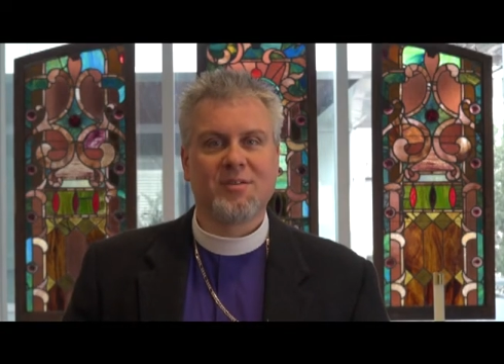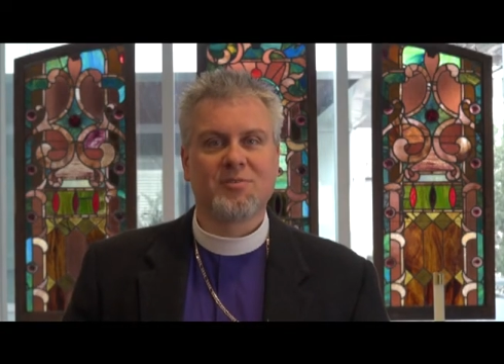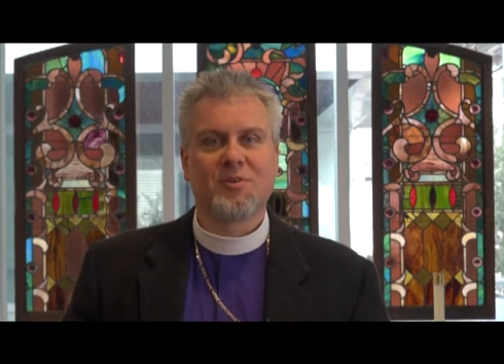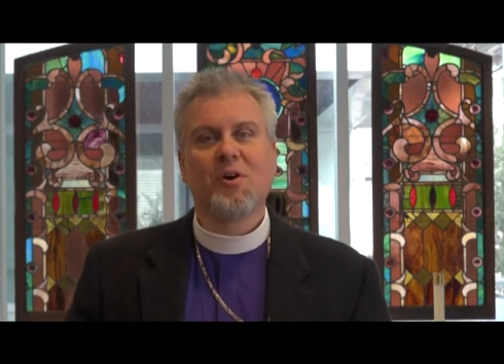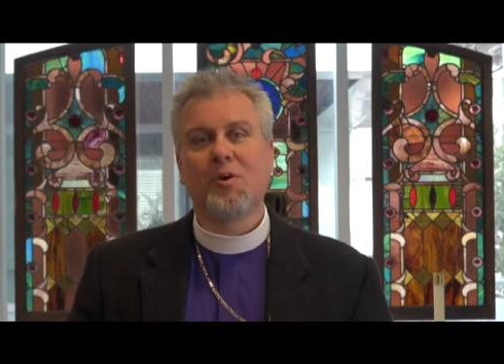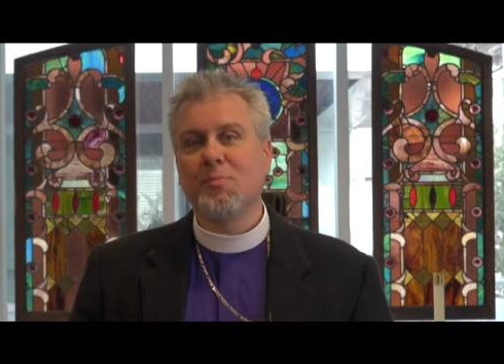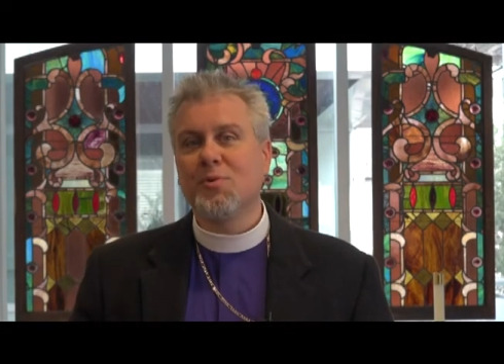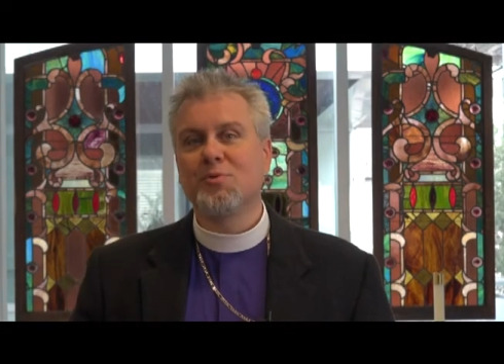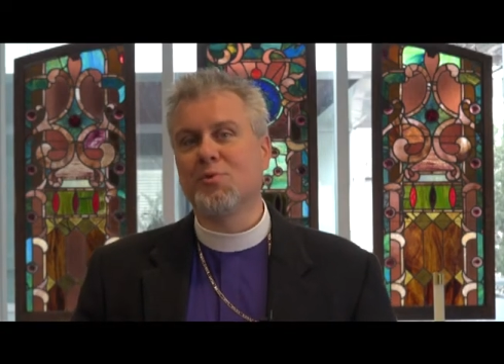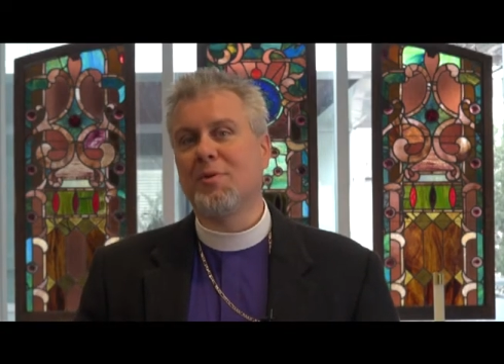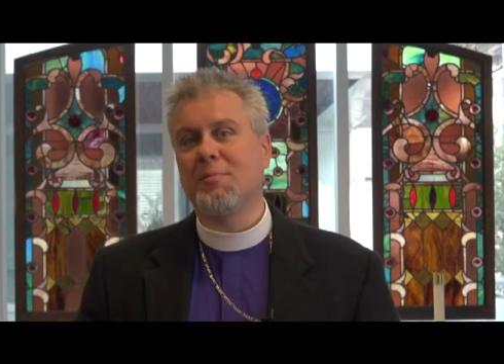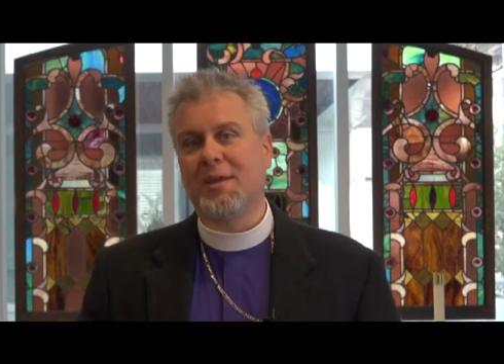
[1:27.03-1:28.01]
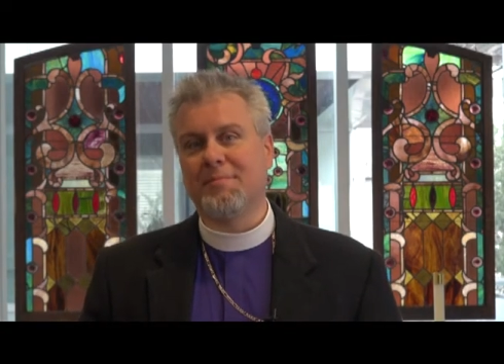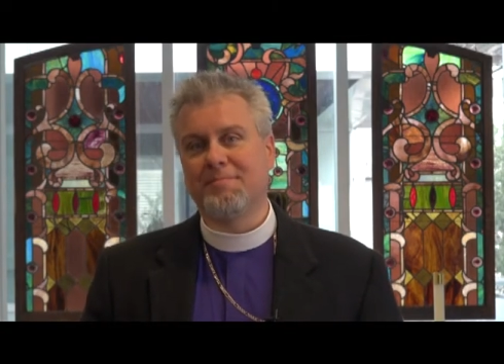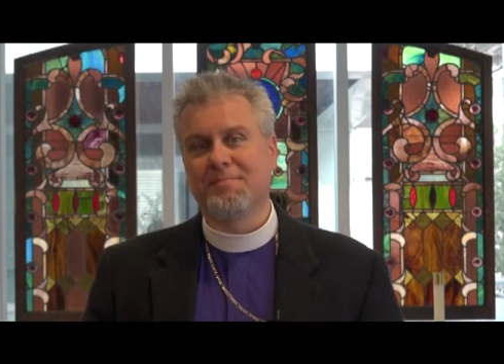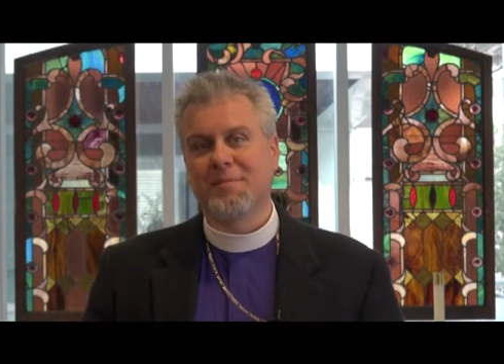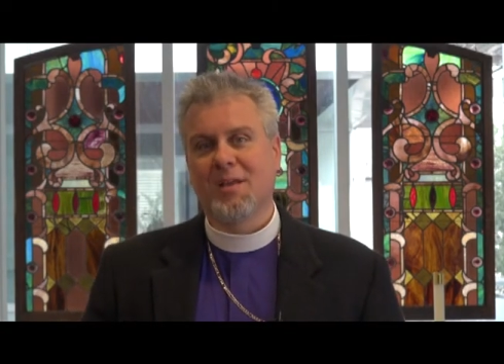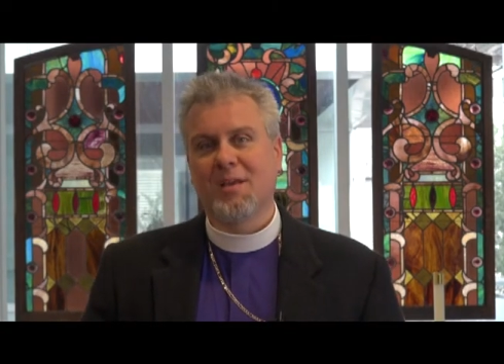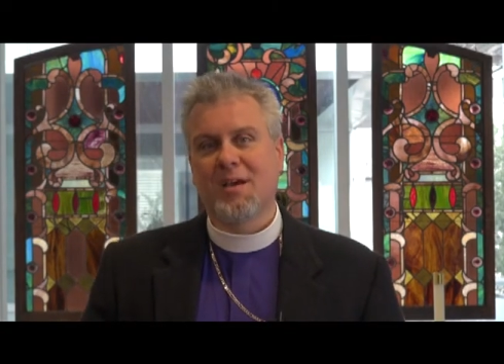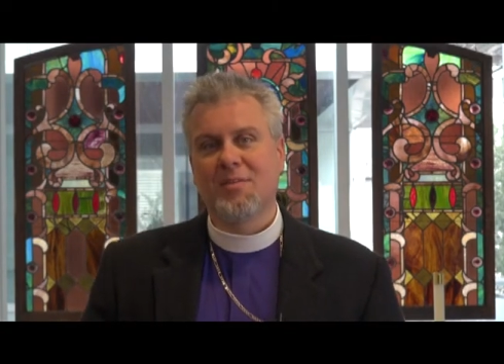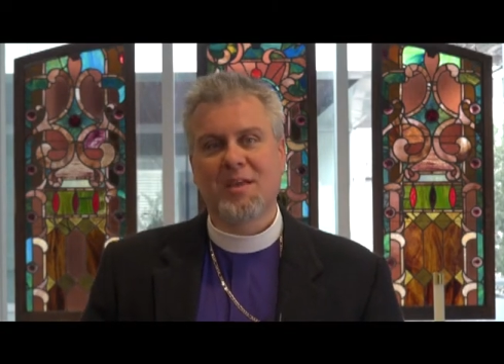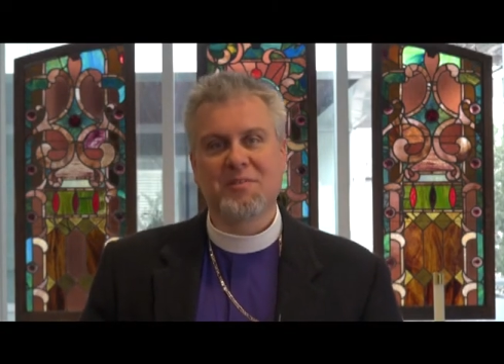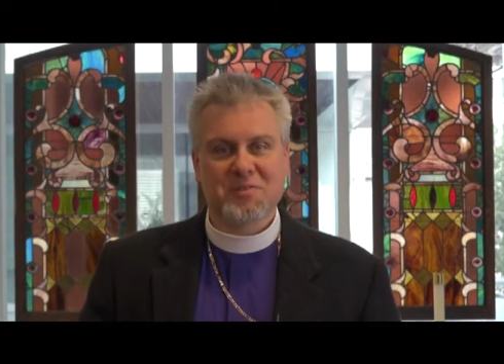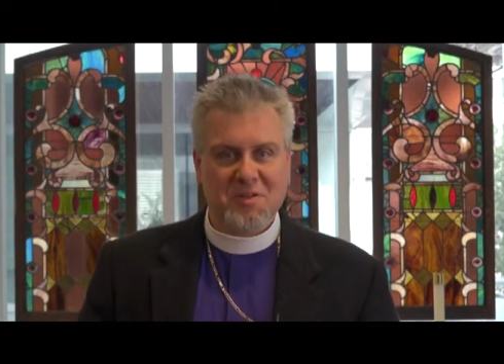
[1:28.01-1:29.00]
So I hope you'll join me. I
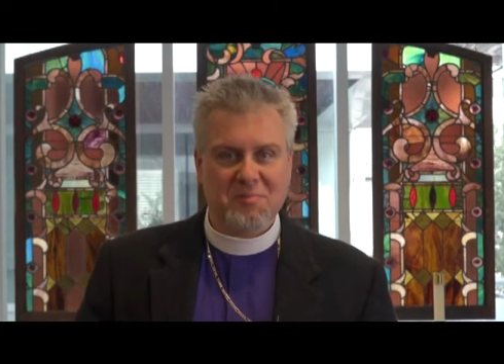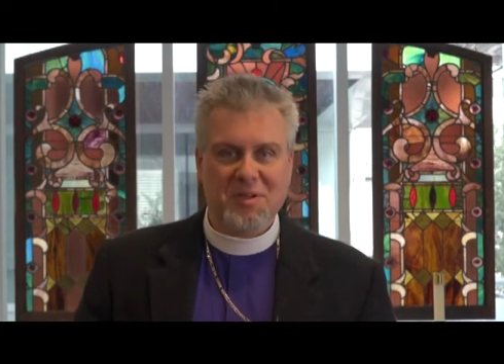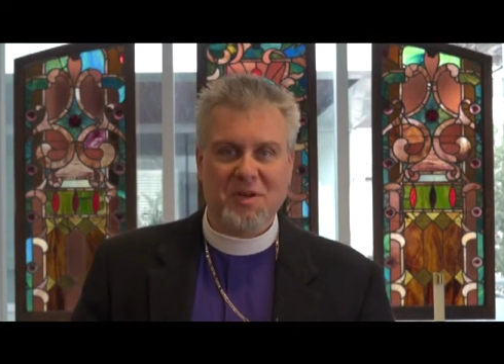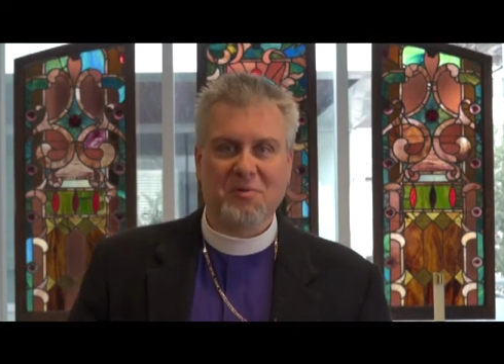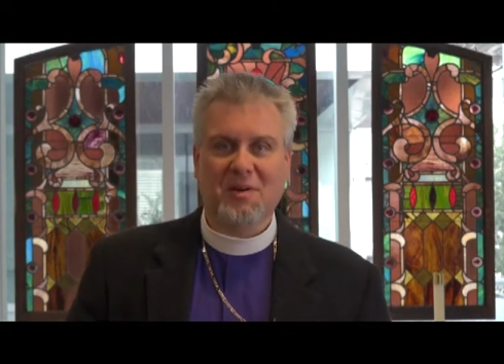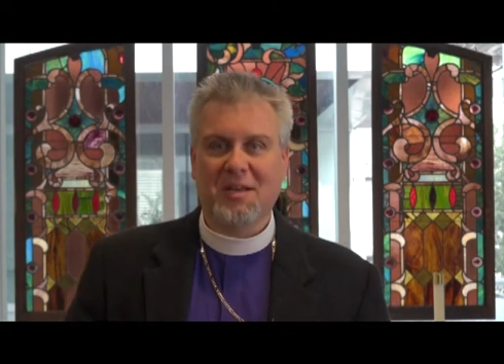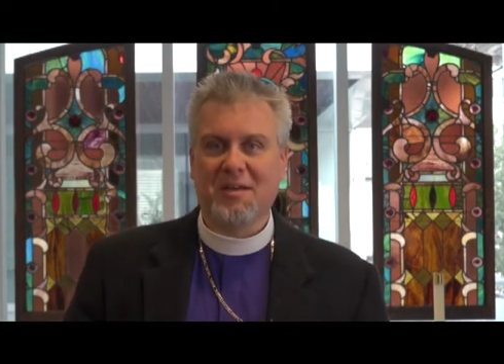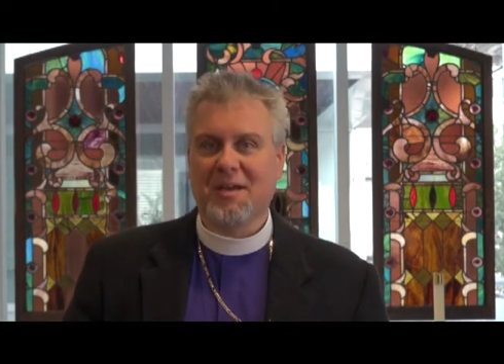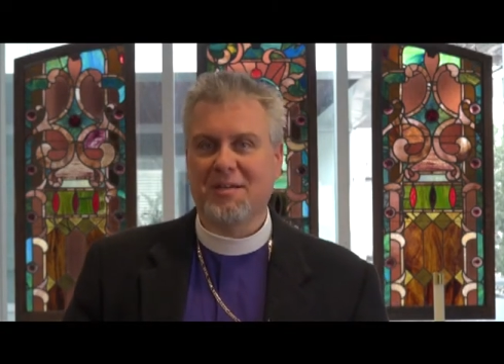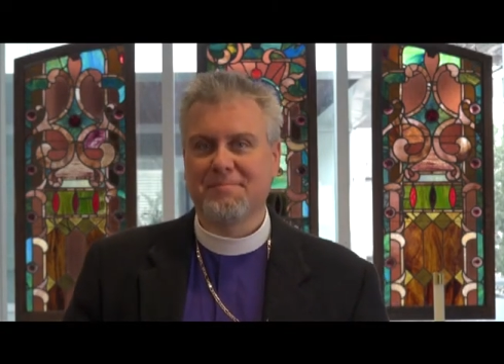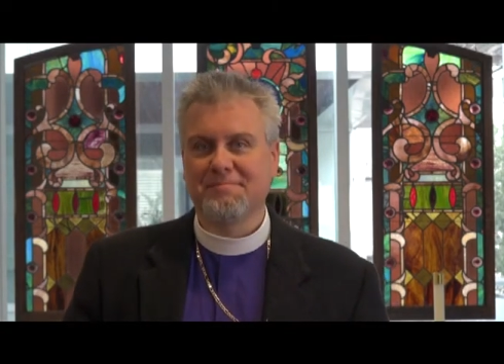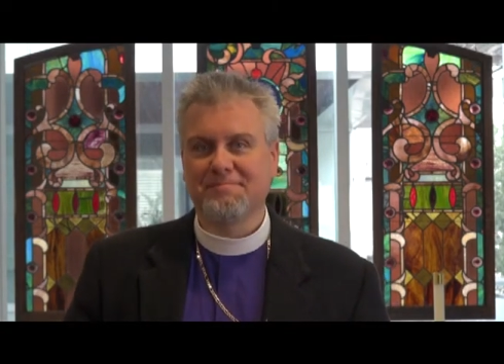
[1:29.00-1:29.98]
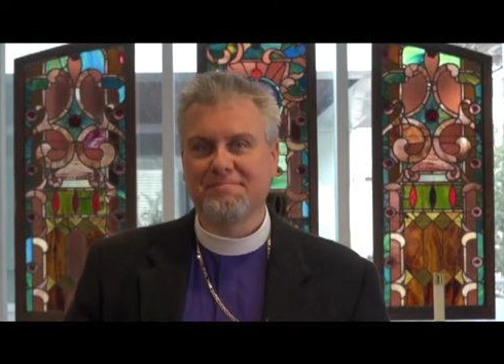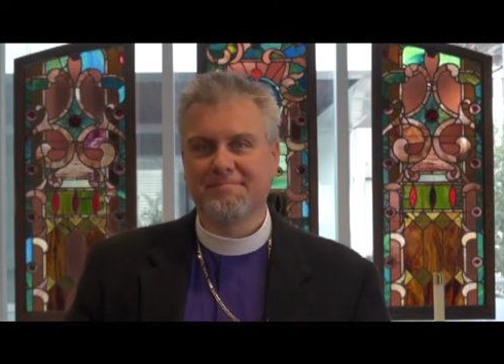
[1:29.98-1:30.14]
think it's going to be a great night.